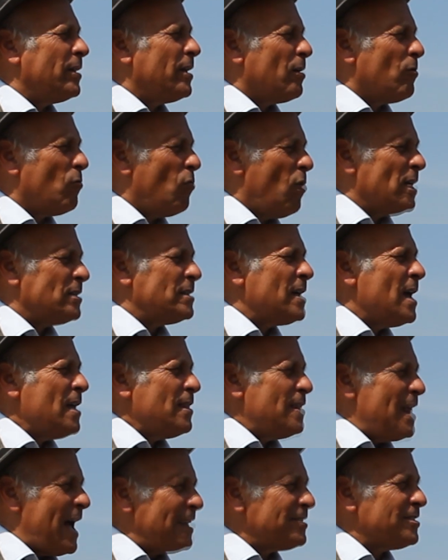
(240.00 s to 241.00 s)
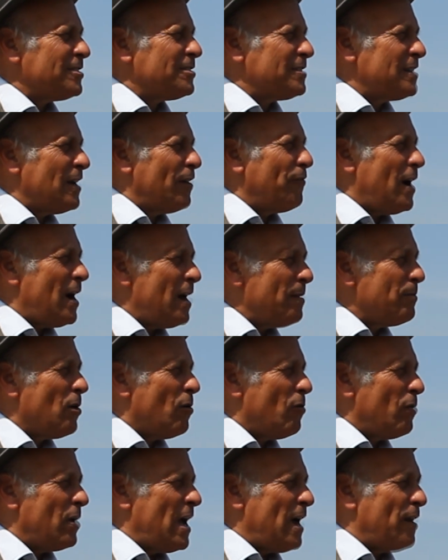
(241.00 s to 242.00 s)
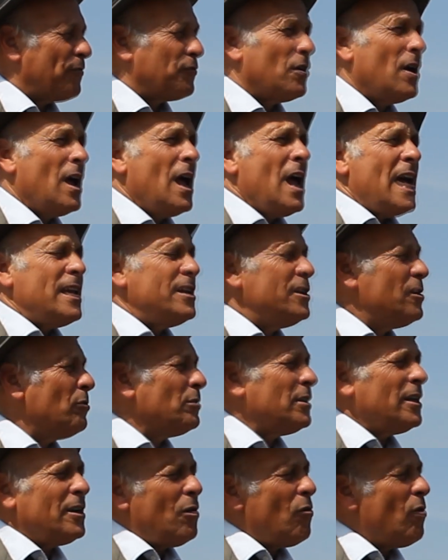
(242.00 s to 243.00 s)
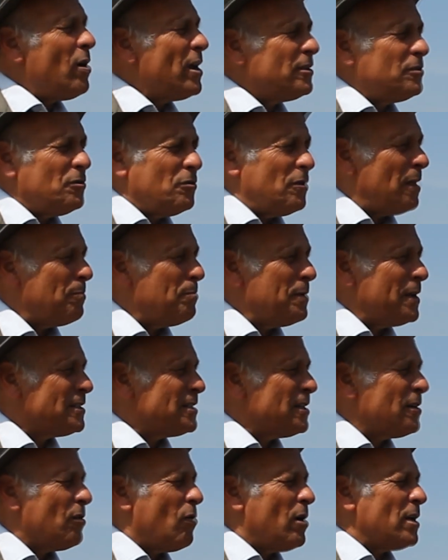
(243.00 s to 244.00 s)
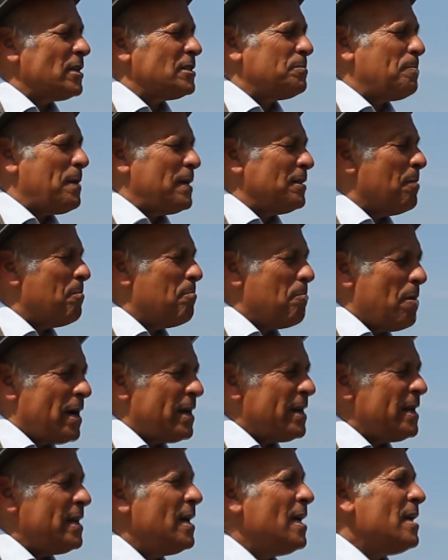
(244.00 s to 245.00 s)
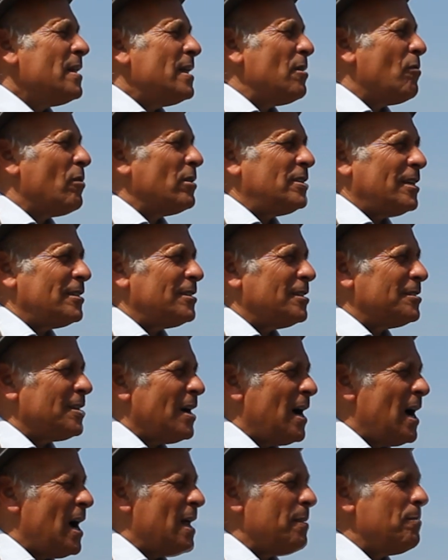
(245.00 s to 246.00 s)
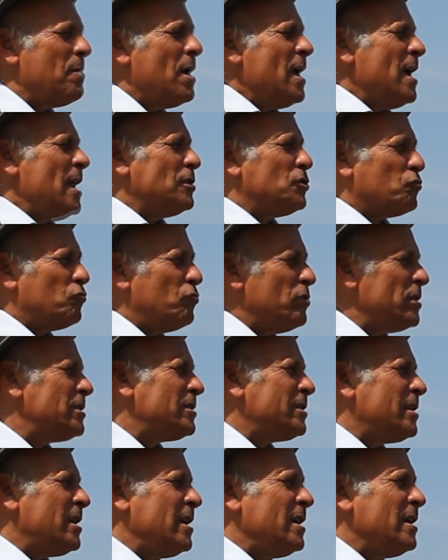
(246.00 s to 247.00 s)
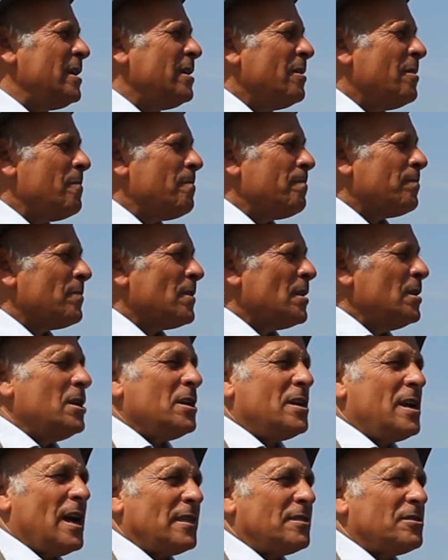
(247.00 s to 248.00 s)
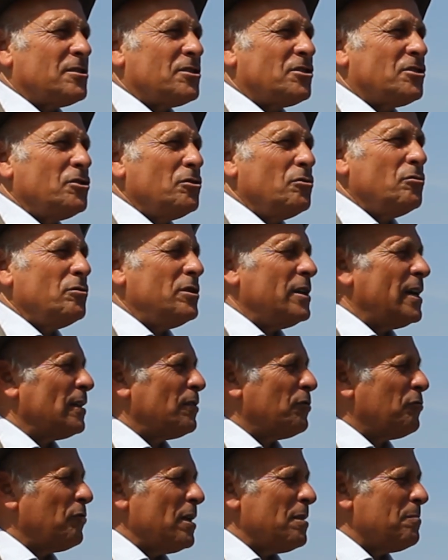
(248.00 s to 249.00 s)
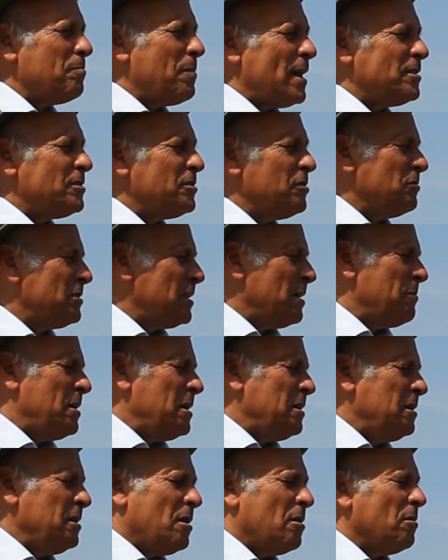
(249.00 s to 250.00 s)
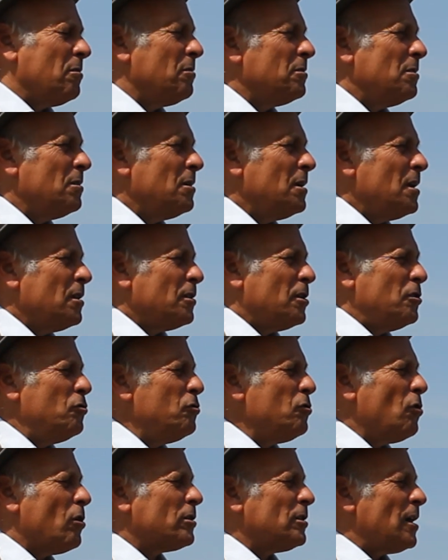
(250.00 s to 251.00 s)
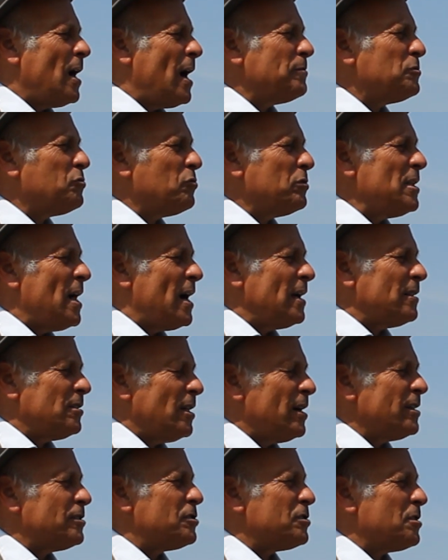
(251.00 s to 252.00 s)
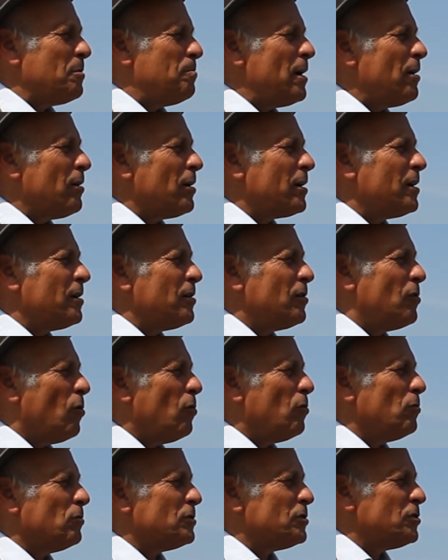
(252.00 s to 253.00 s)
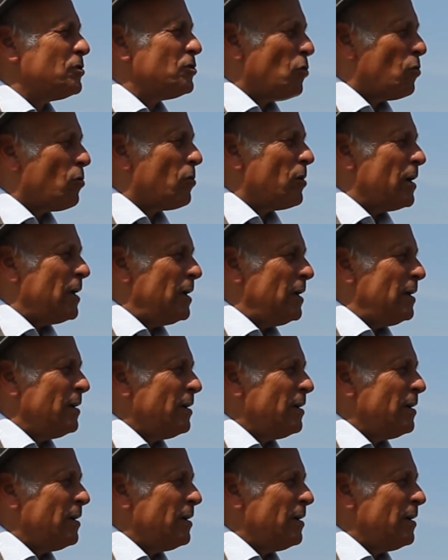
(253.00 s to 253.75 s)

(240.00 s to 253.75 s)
and there was. That's the stuff I'm going after. And you know what? They don't want to do that because they don't want to spend the money. They don't want to take the time. It's risky. You get sued. You get threatened by suits. I mean, you know, the New York Times would not touch the Barrick Gold story